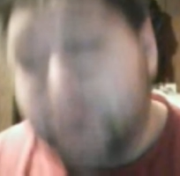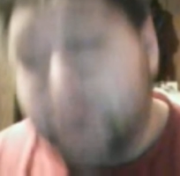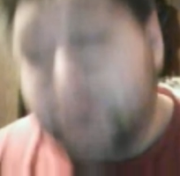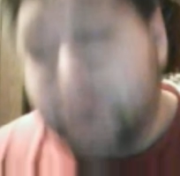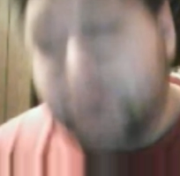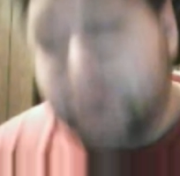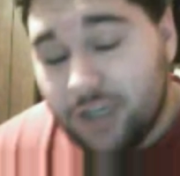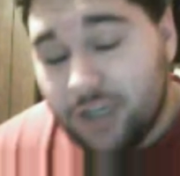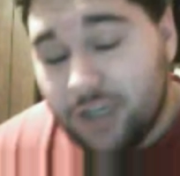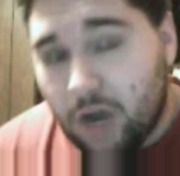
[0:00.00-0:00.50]

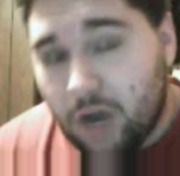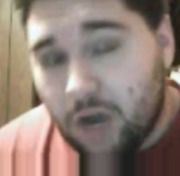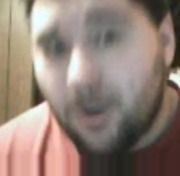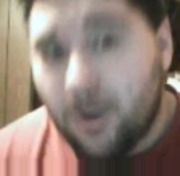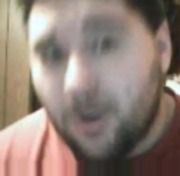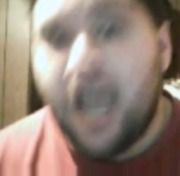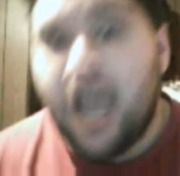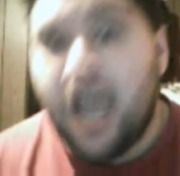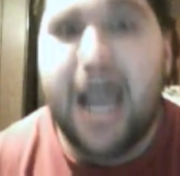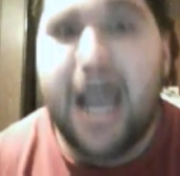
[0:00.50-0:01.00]
you know,
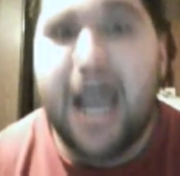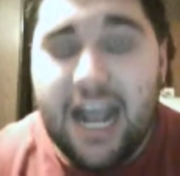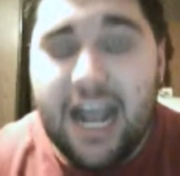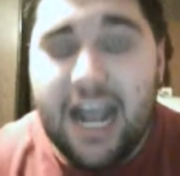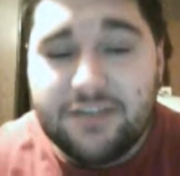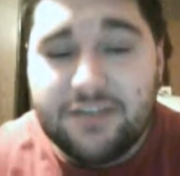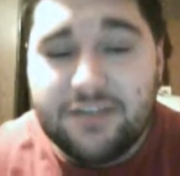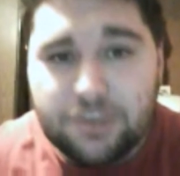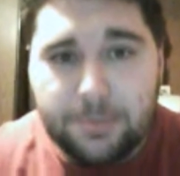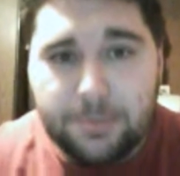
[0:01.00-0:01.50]
I
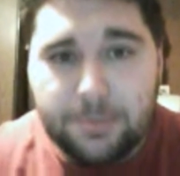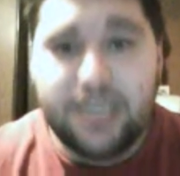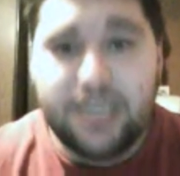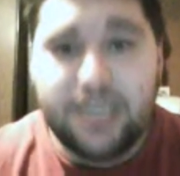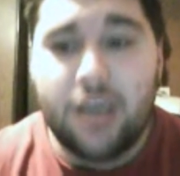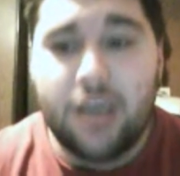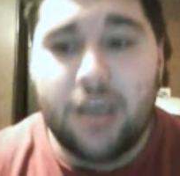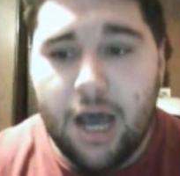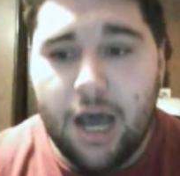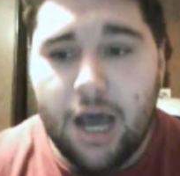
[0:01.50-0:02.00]
have to
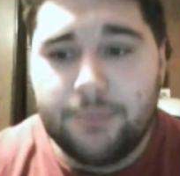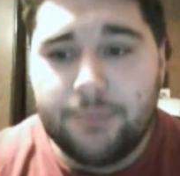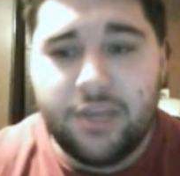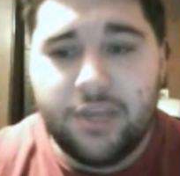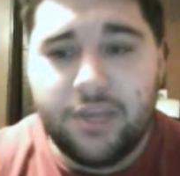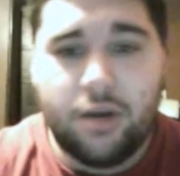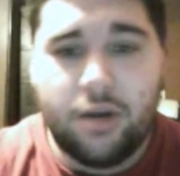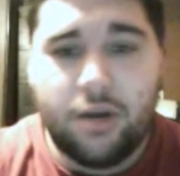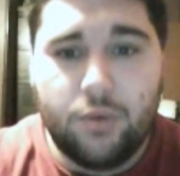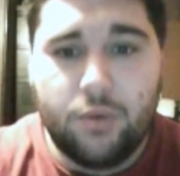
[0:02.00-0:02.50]
be up
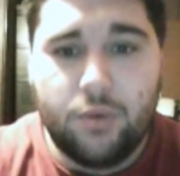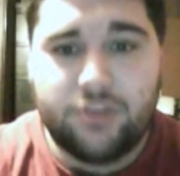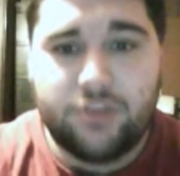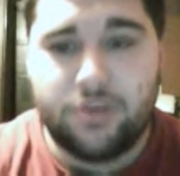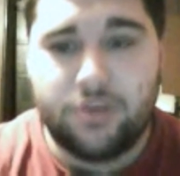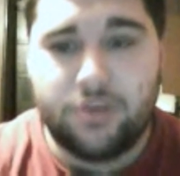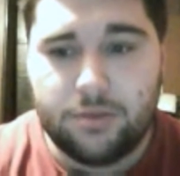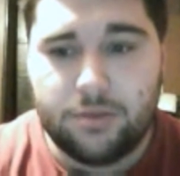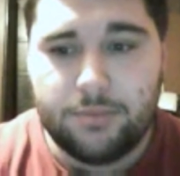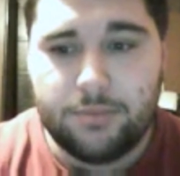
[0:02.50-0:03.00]
there with
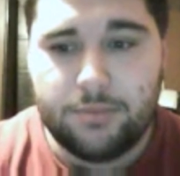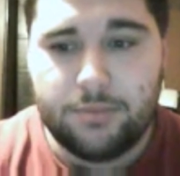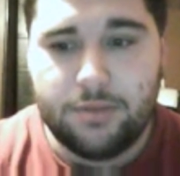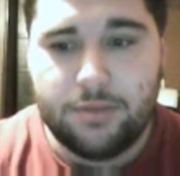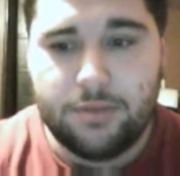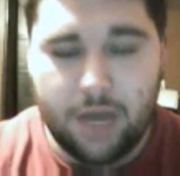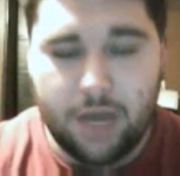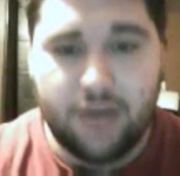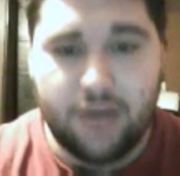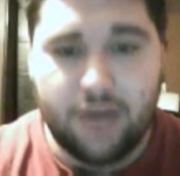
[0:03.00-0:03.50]
the
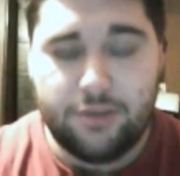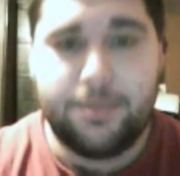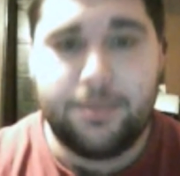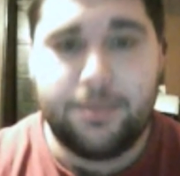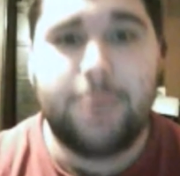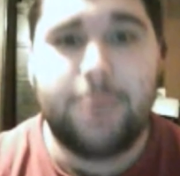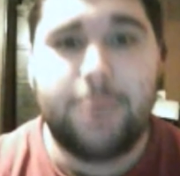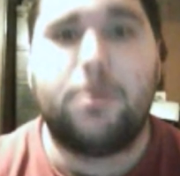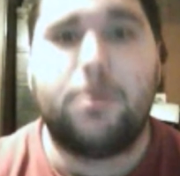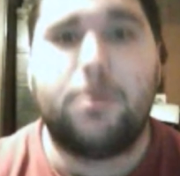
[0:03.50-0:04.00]
other
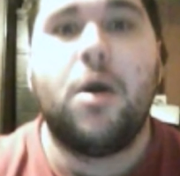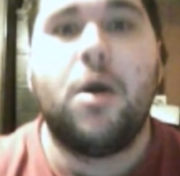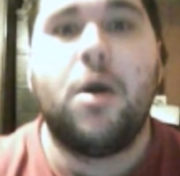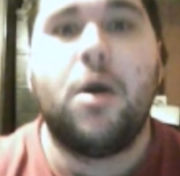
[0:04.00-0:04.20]
people.